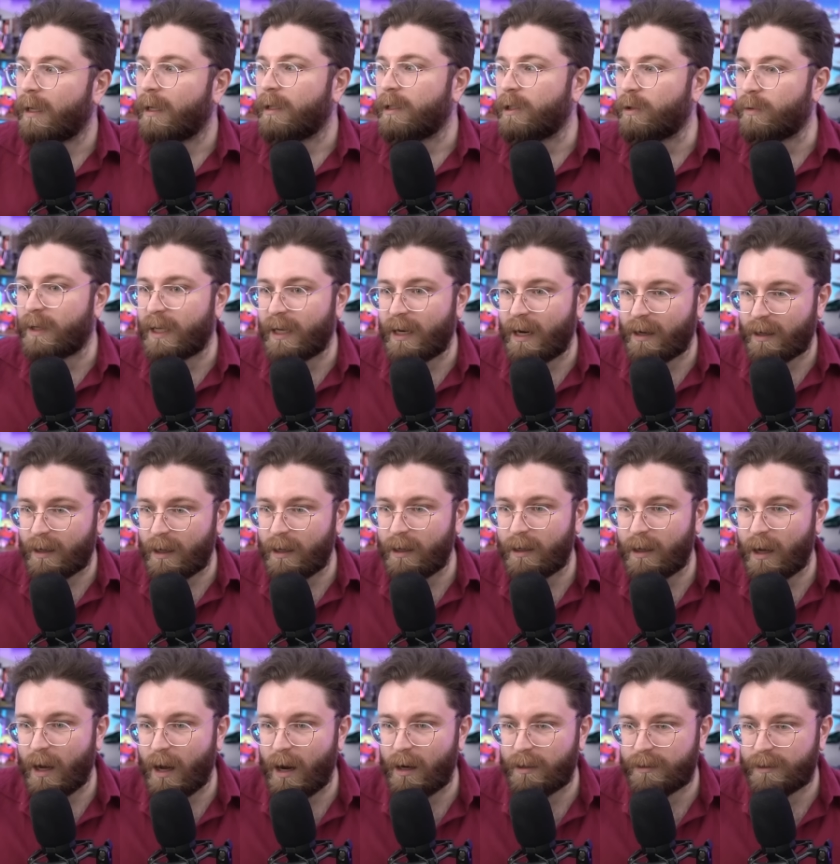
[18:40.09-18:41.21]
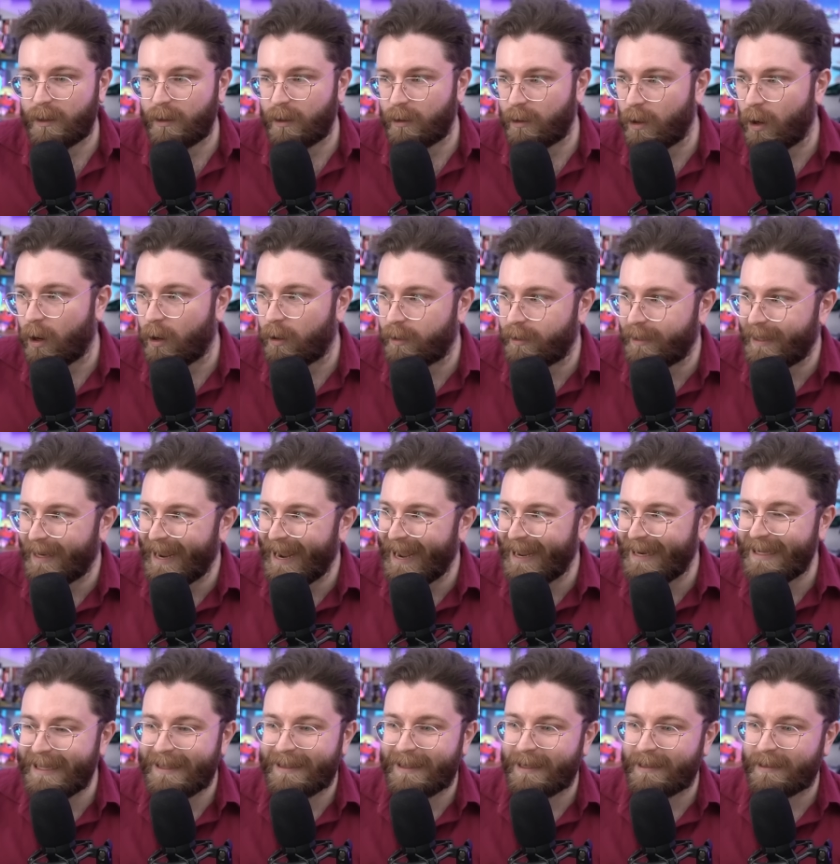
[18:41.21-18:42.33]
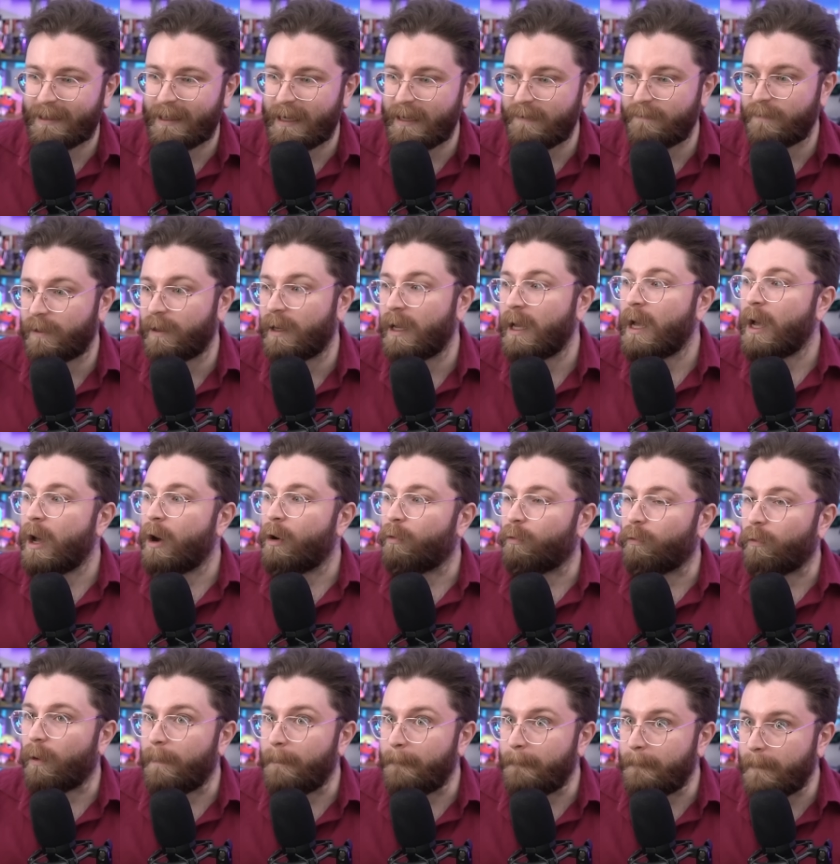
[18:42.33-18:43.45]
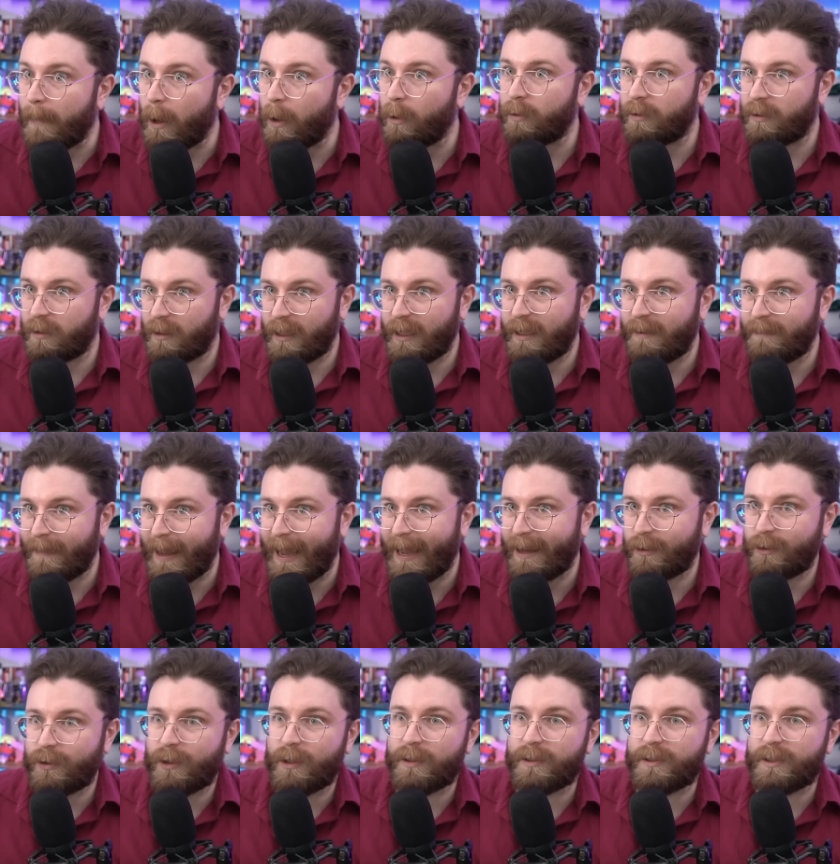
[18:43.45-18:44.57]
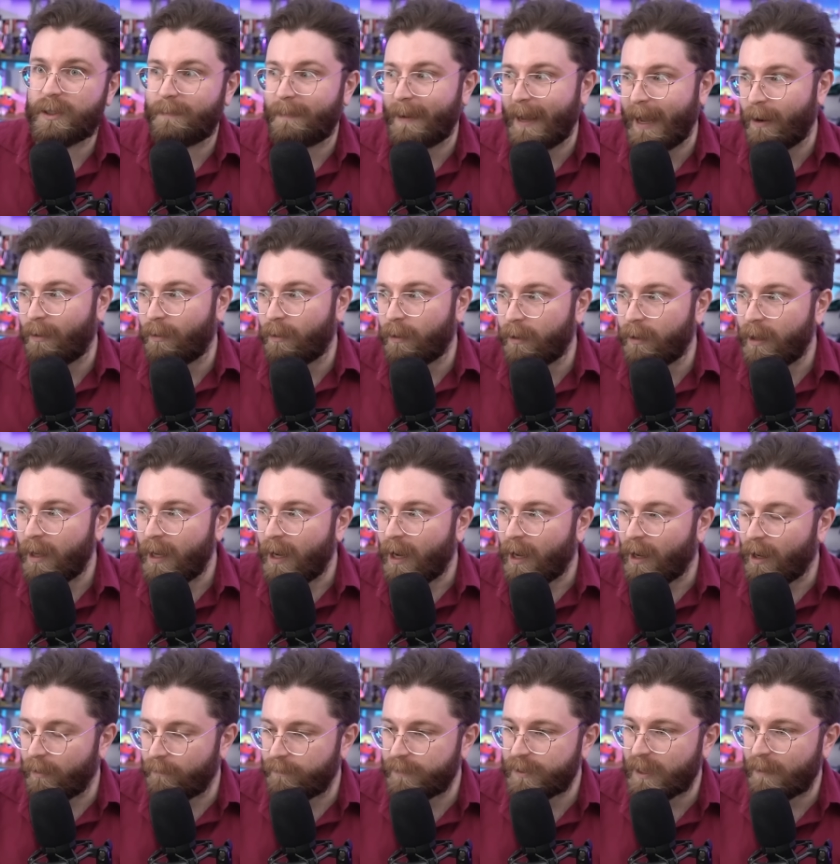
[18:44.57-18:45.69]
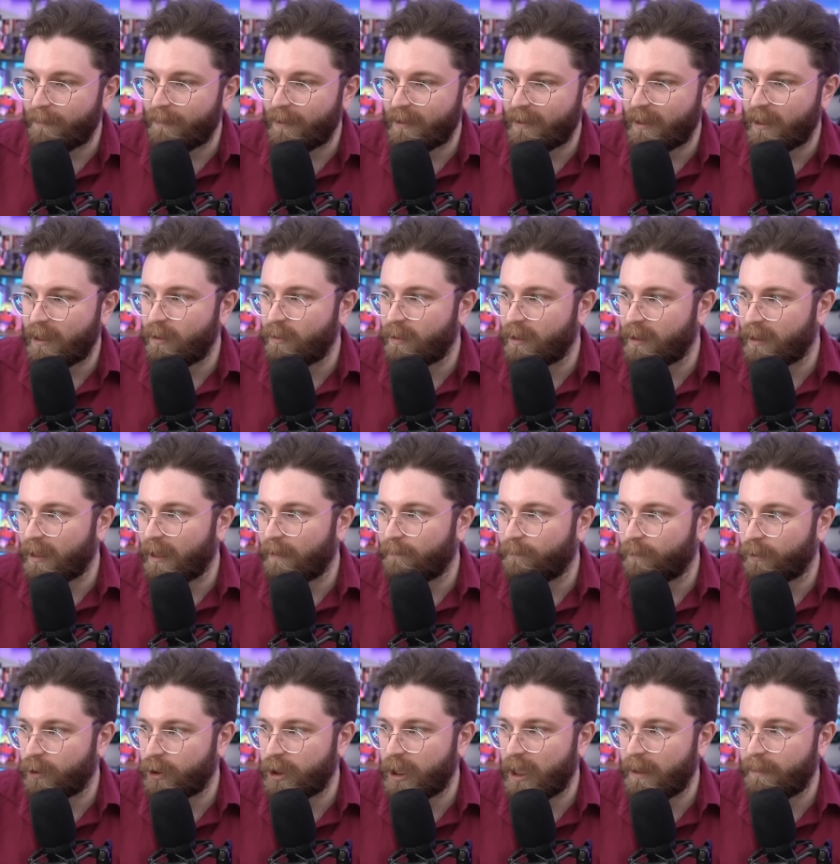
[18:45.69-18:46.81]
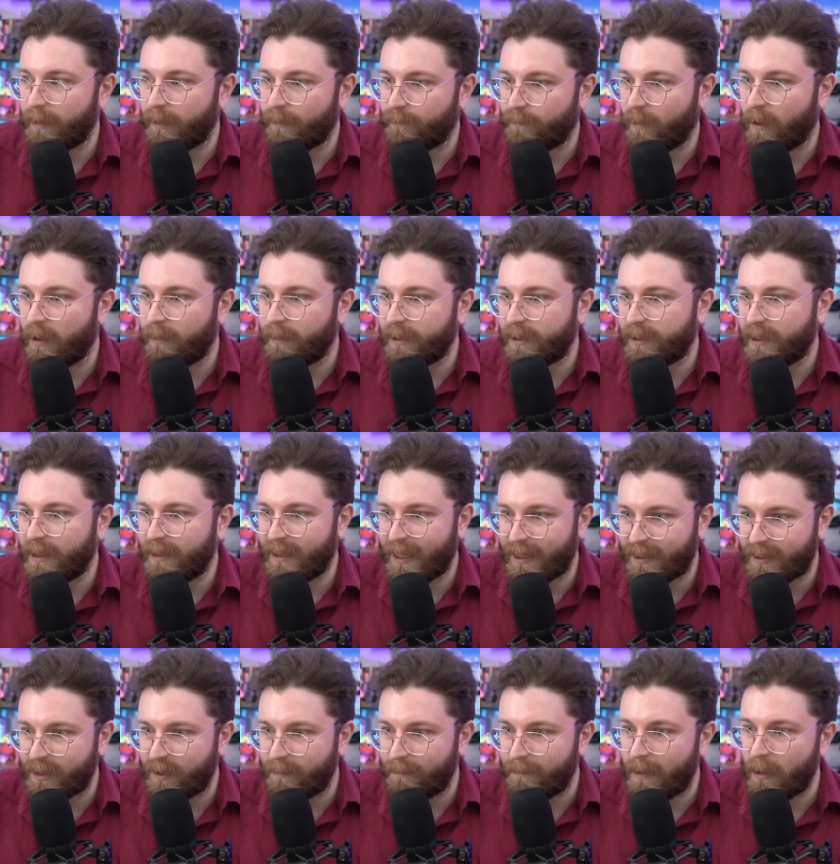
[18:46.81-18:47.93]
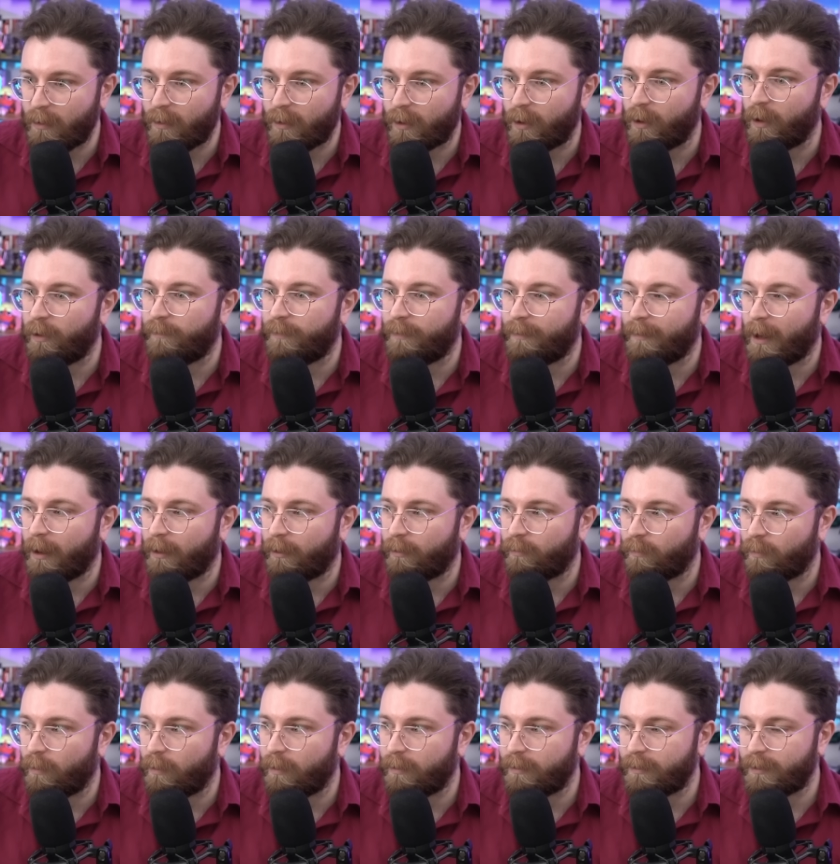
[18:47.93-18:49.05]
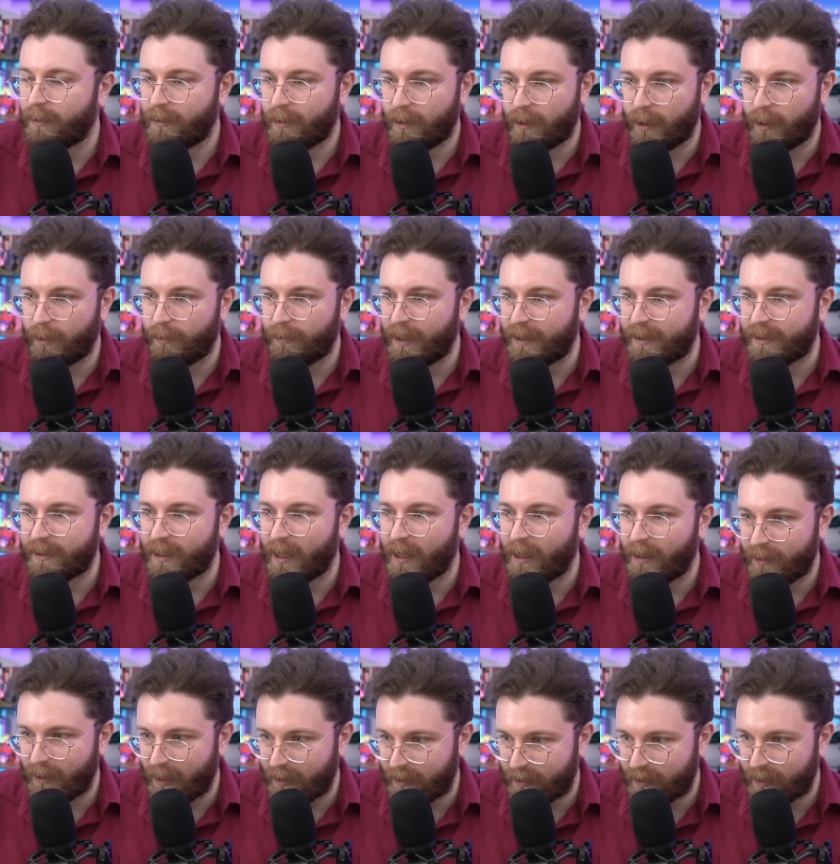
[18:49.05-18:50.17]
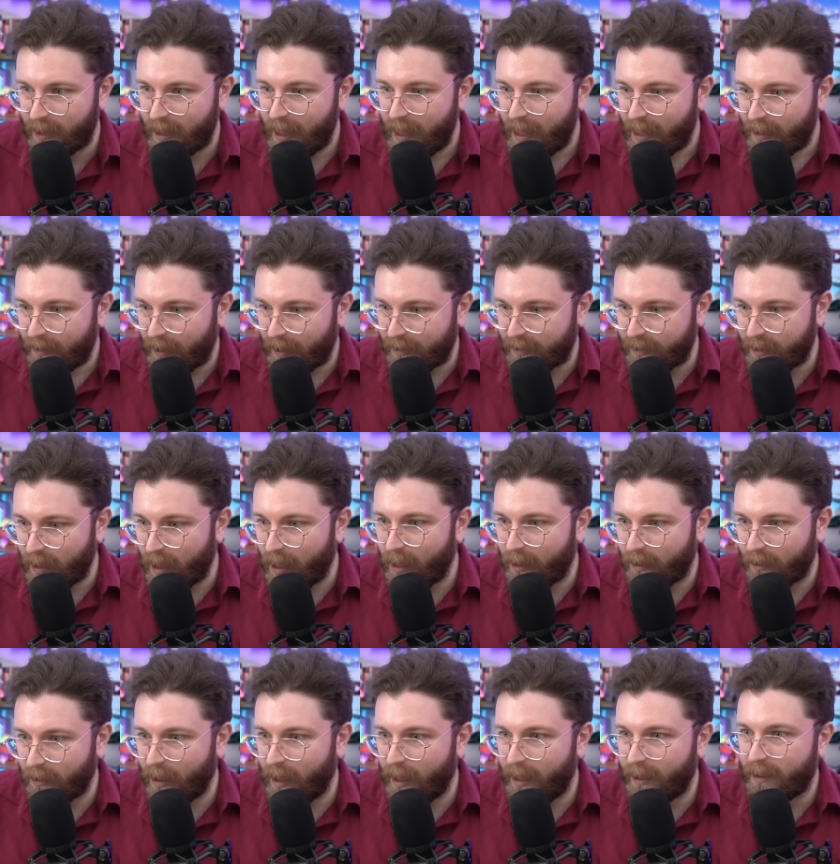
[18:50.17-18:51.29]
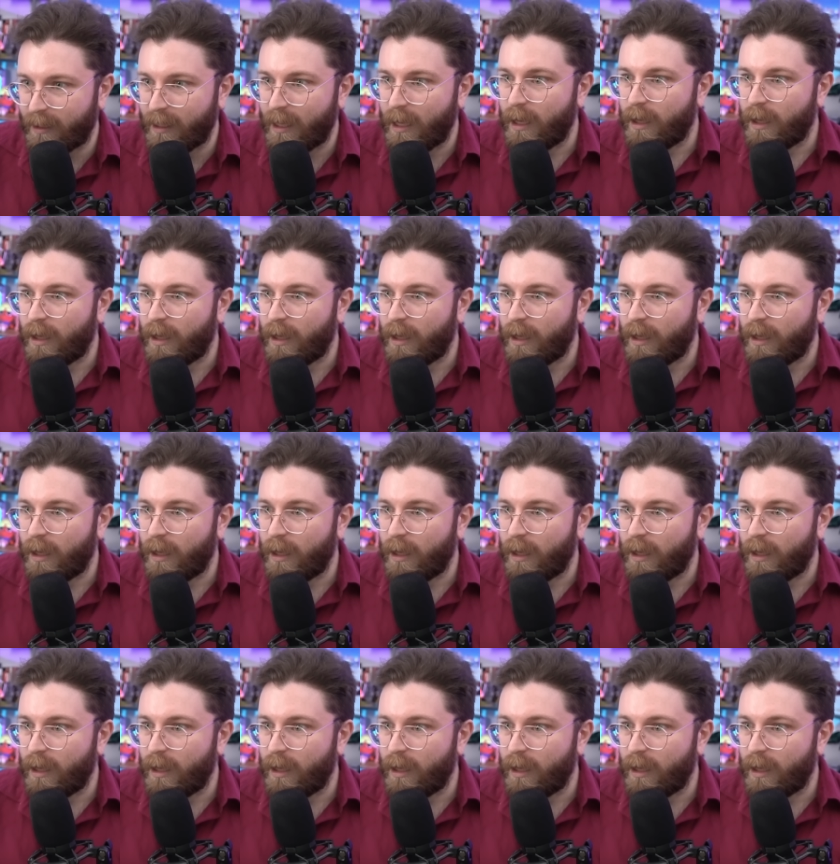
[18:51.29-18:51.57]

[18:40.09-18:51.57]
You cannot concoct in a garden anything that even remotely matches the power of something that you can get for cheap at a pharmacy. That's the miracle of the modern world. You know, that's not like